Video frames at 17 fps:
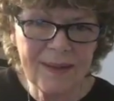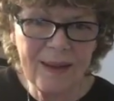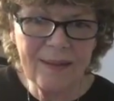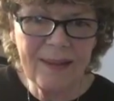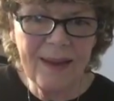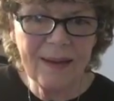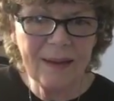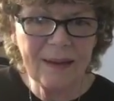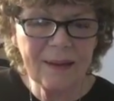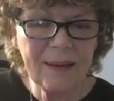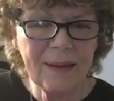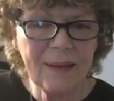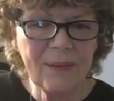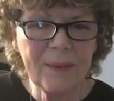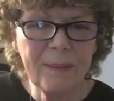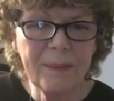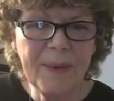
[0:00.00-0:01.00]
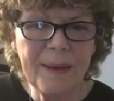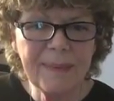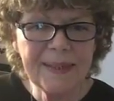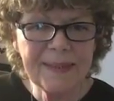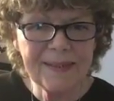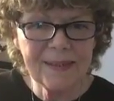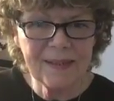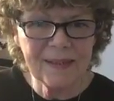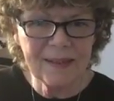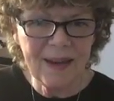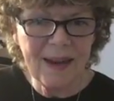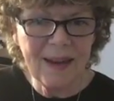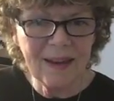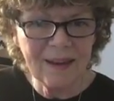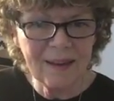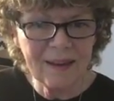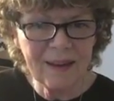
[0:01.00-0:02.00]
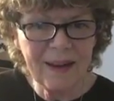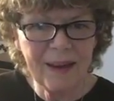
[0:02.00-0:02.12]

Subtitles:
that they can even maybe sing.